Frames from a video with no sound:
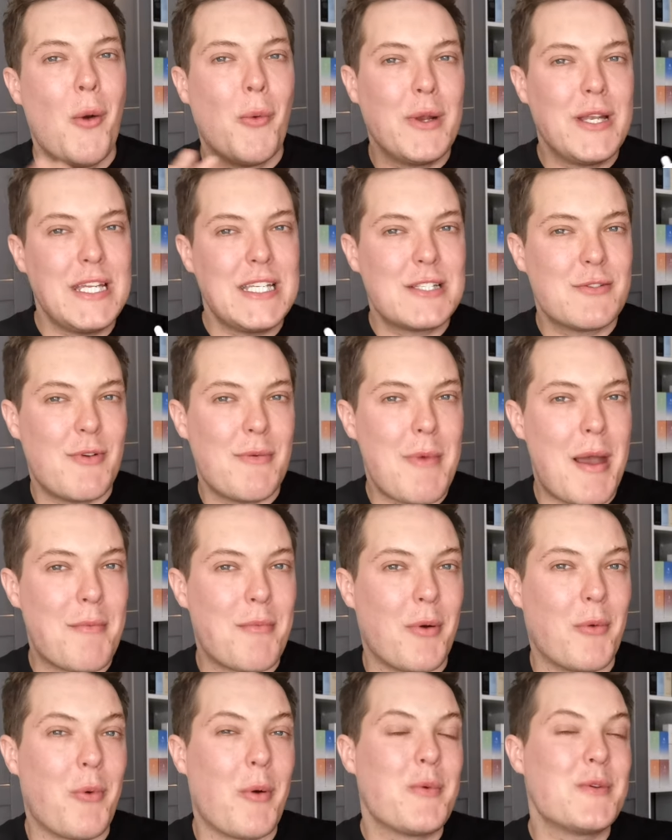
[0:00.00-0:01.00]
We need to
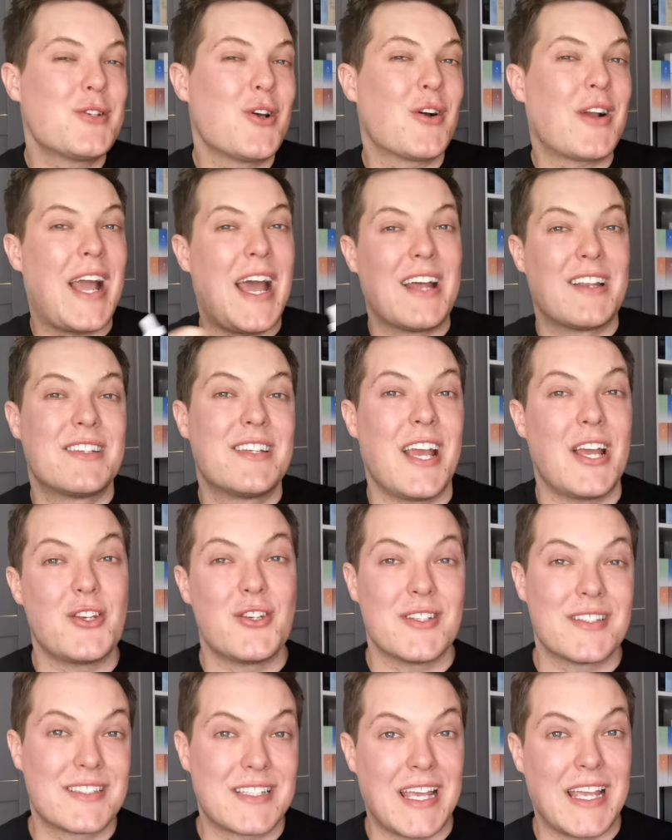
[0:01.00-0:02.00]
remember, when we talk
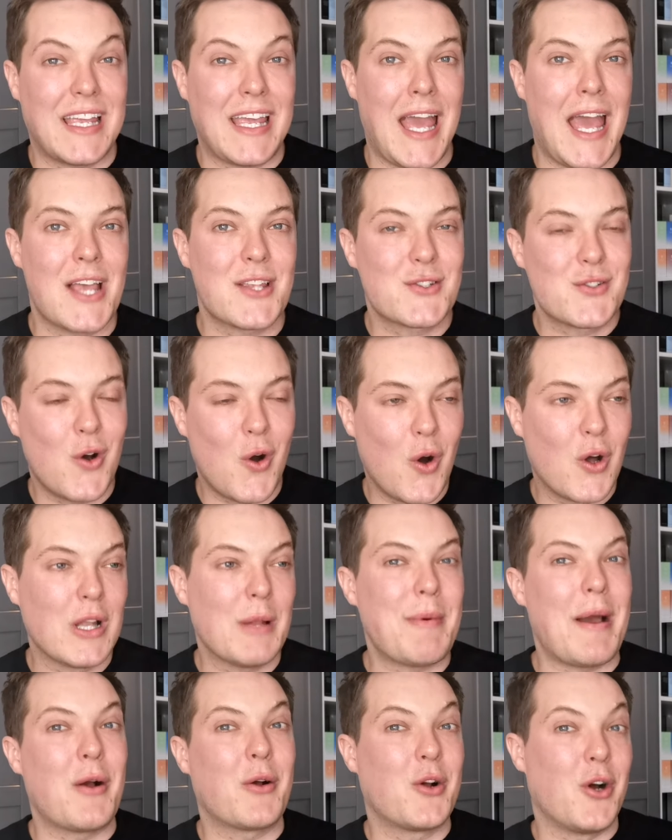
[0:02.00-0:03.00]
anti-aging skincare, it's not
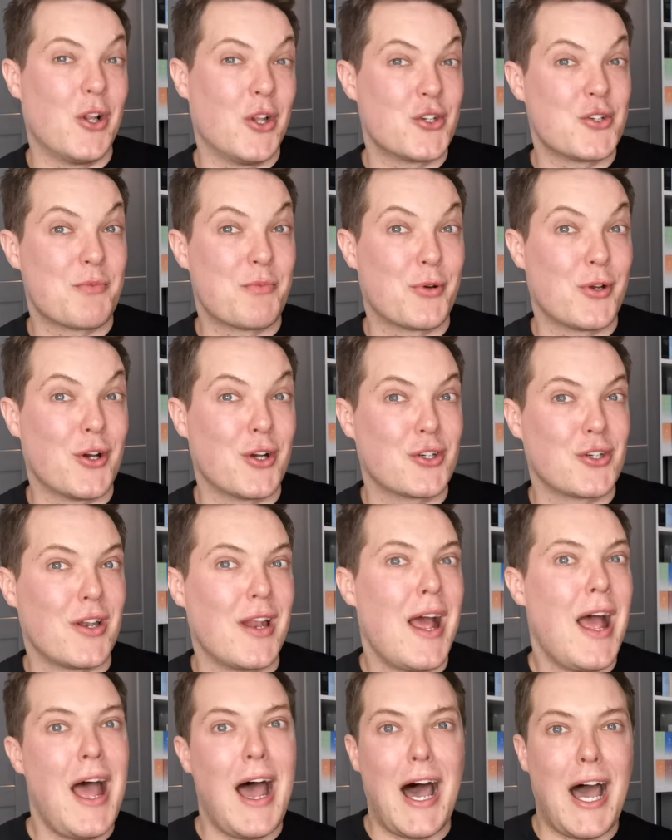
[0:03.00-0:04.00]
all about collagen
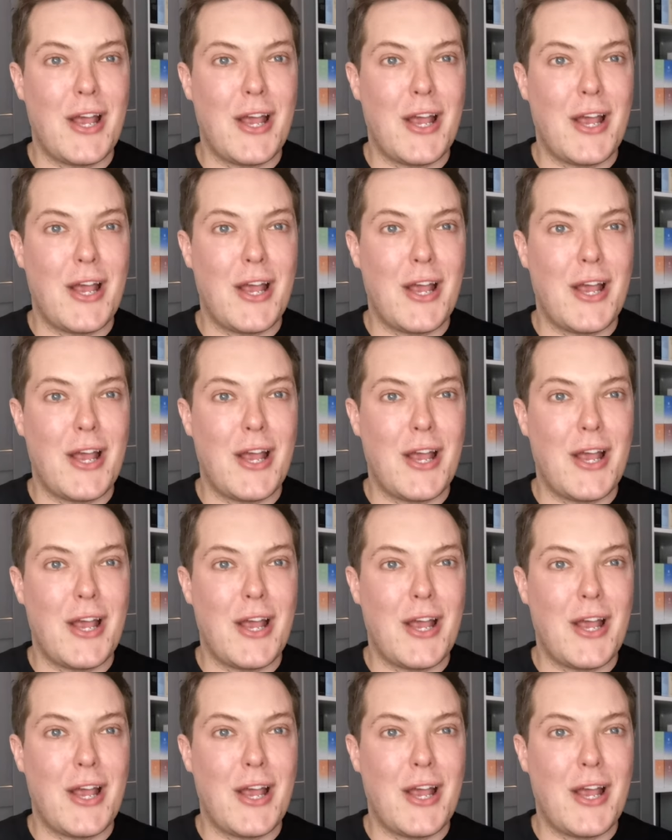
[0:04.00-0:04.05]
production.